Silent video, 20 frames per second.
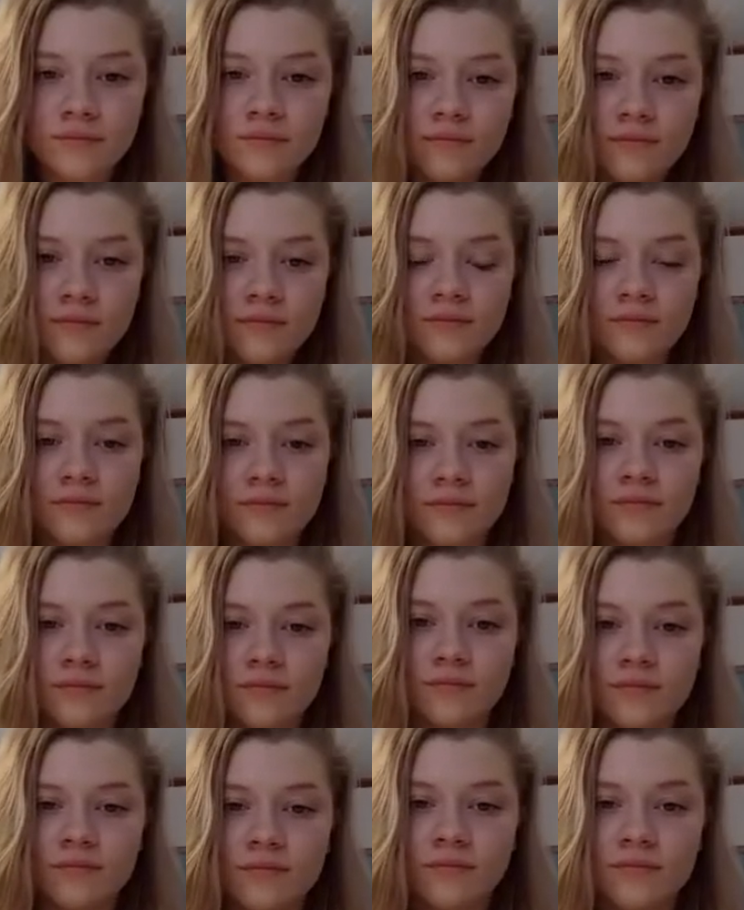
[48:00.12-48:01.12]

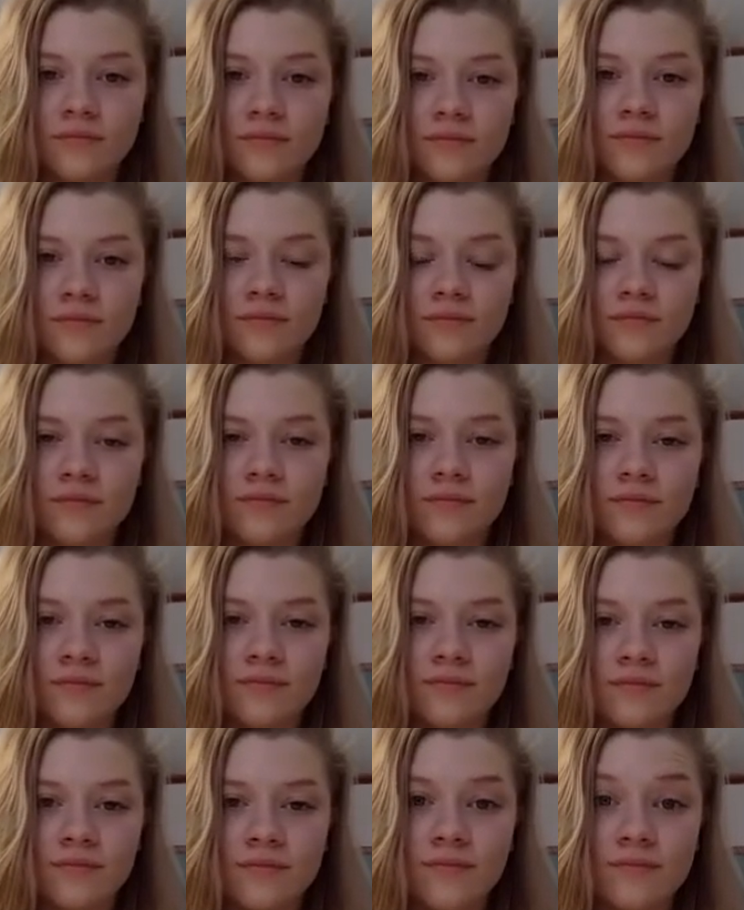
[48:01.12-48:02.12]

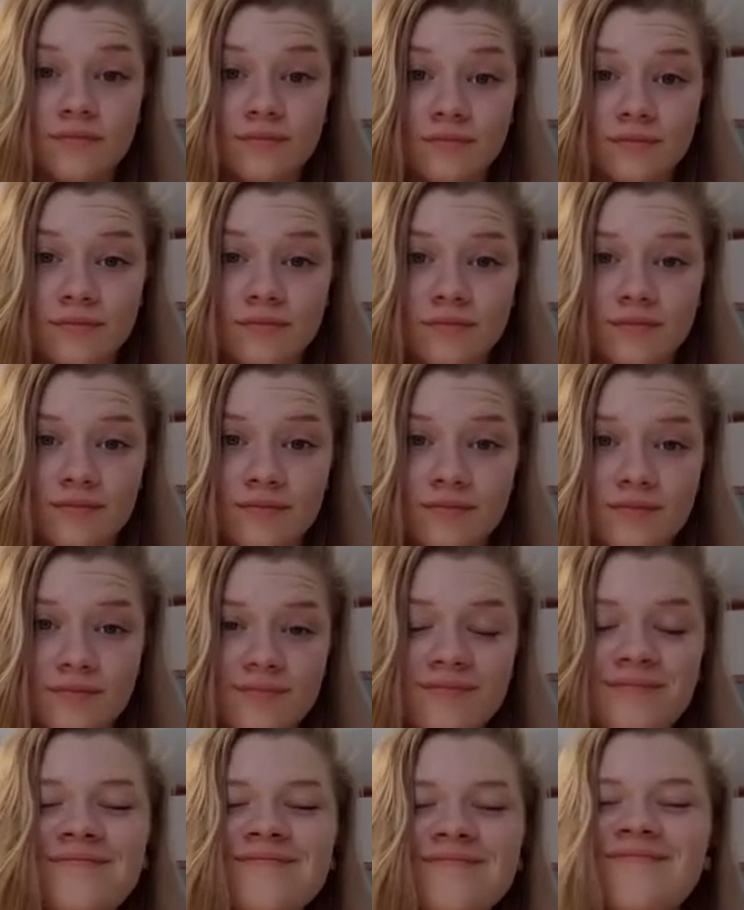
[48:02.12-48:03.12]

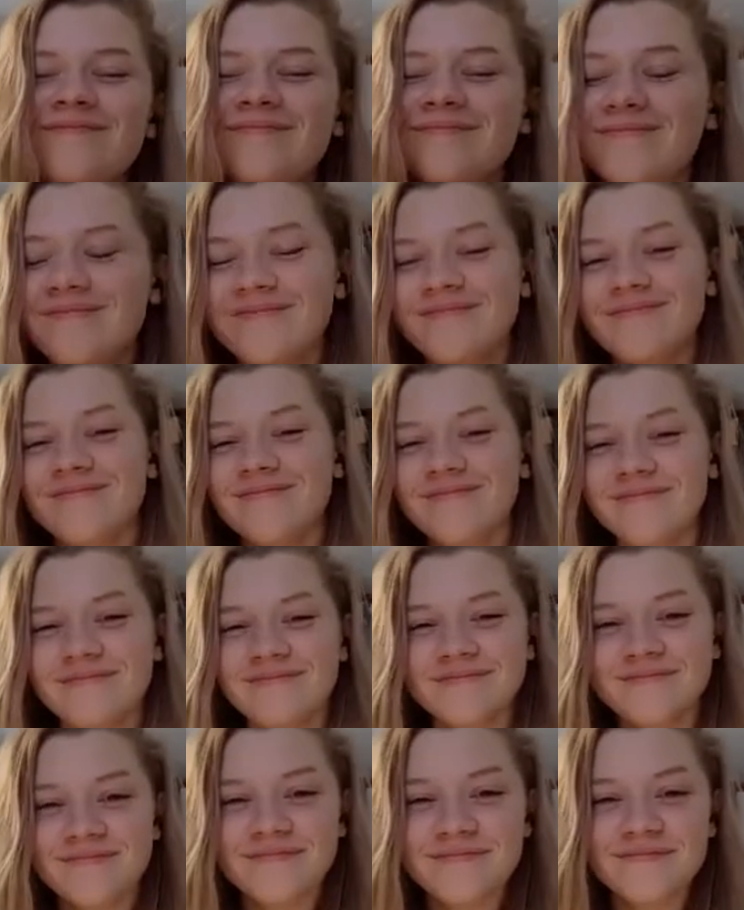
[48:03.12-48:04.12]

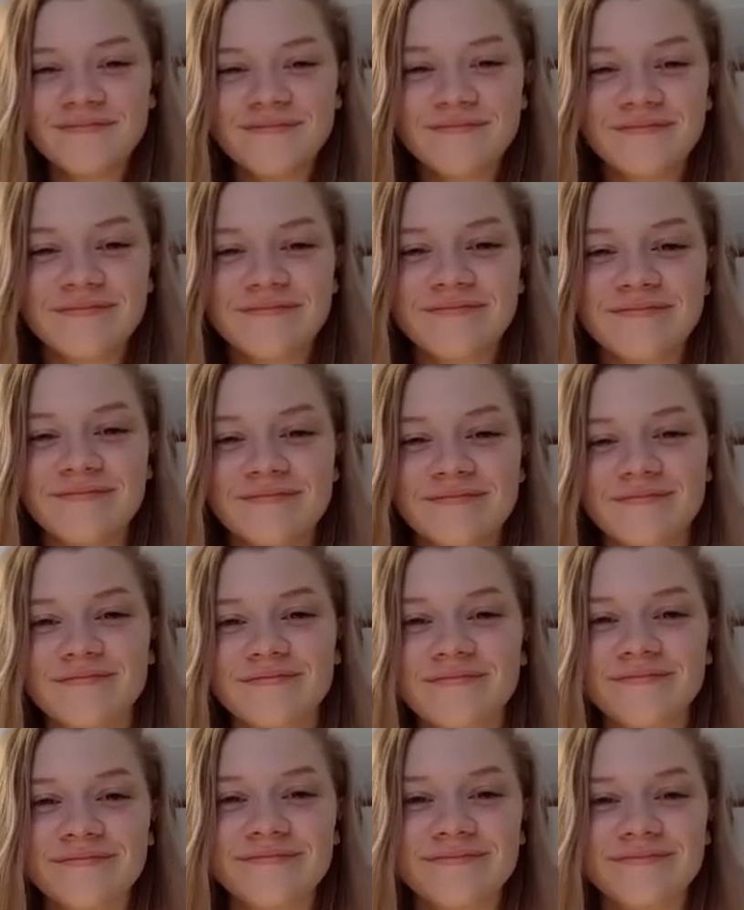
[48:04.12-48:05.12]

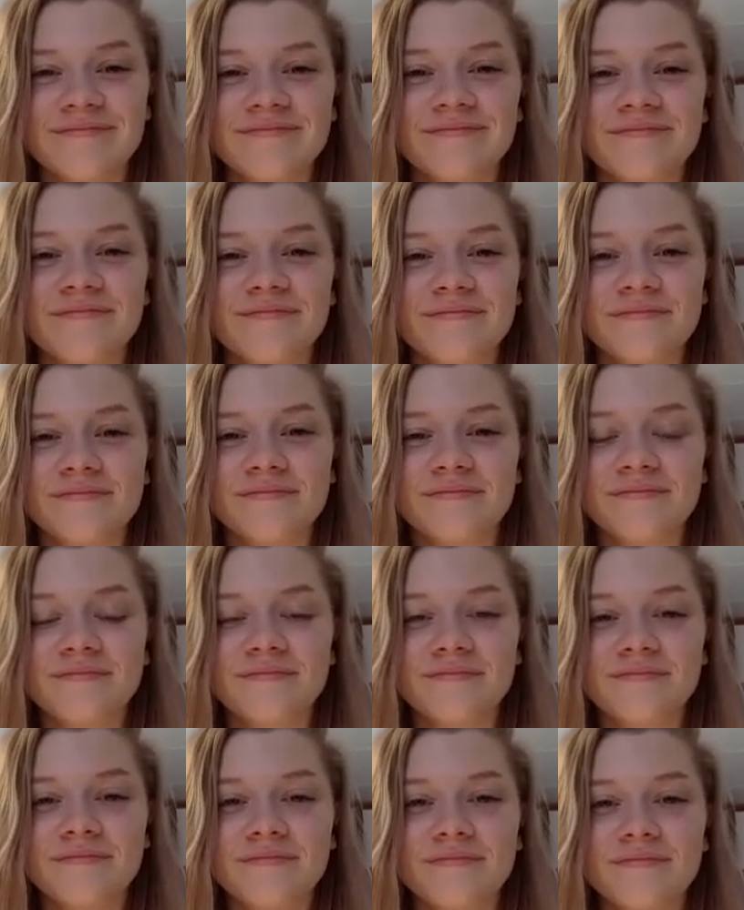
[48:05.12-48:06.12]

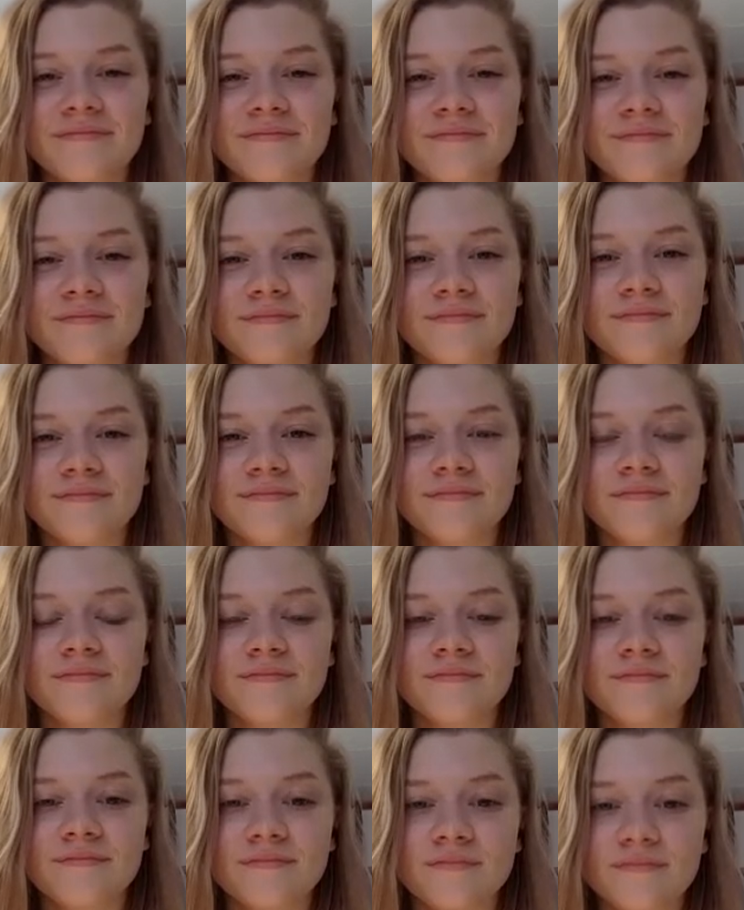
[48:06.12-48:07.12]

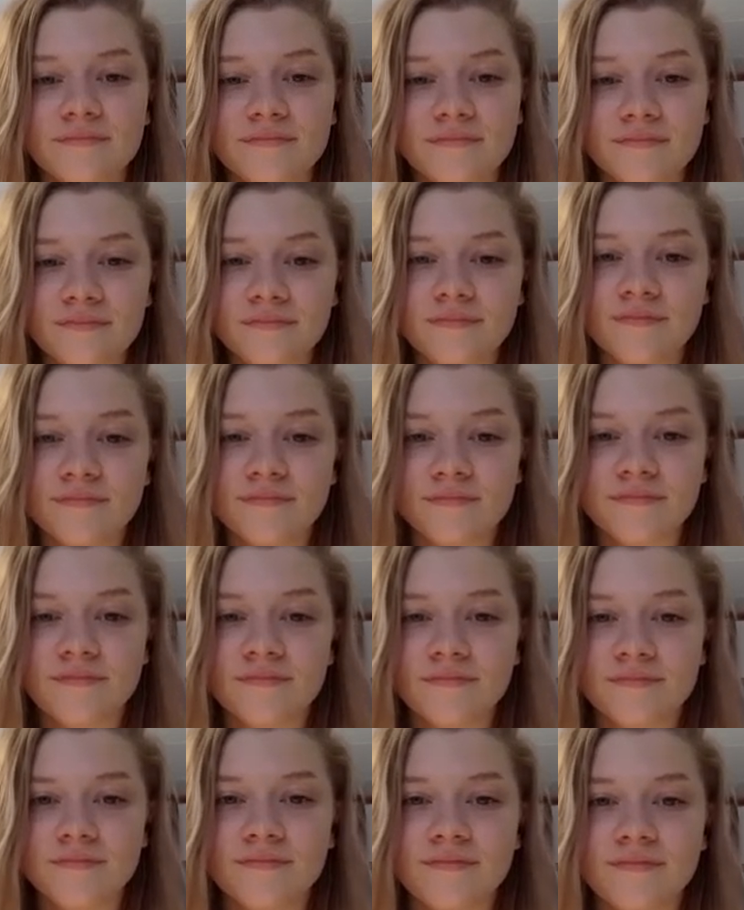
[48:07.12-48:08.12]
[no speech]